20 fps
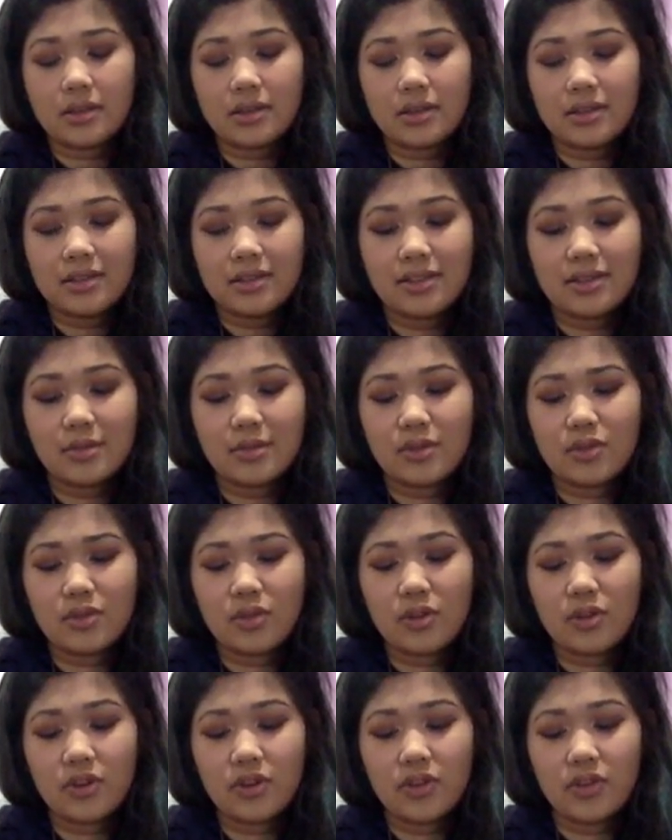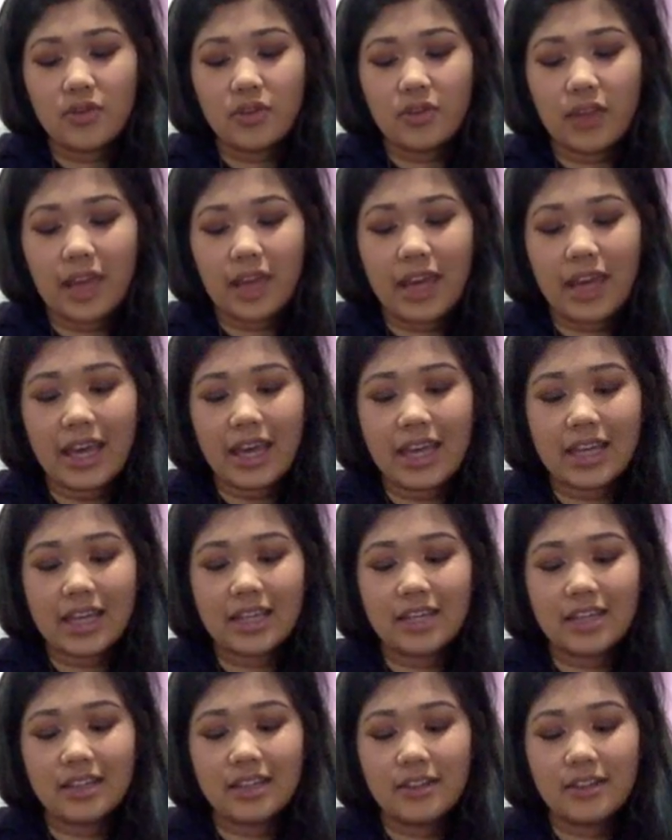some sort of
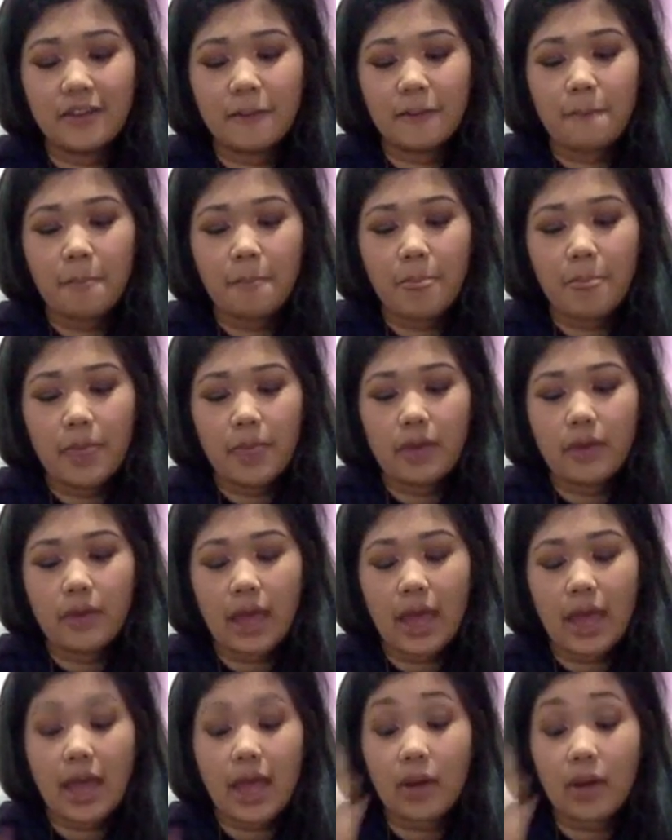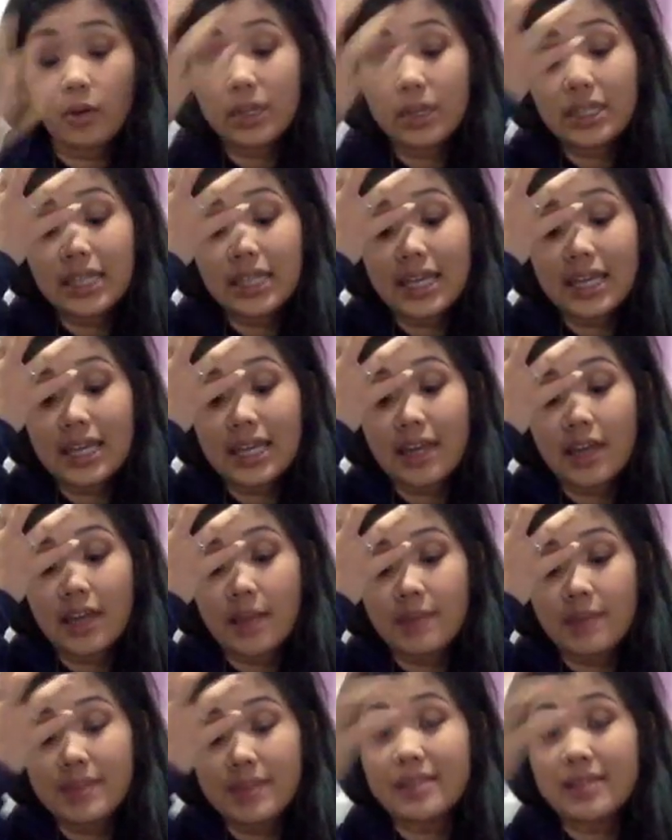like, okay, I don't want to like
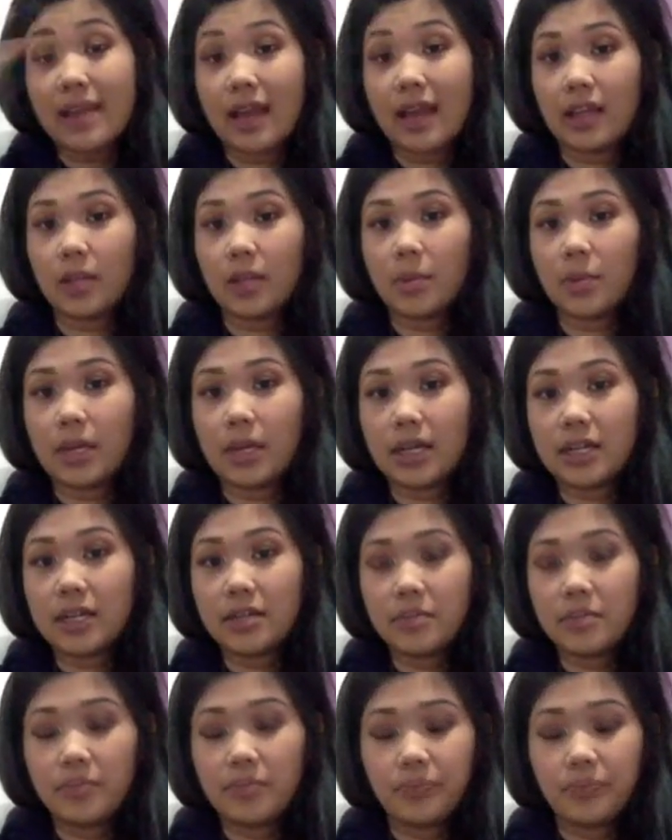upset anybody,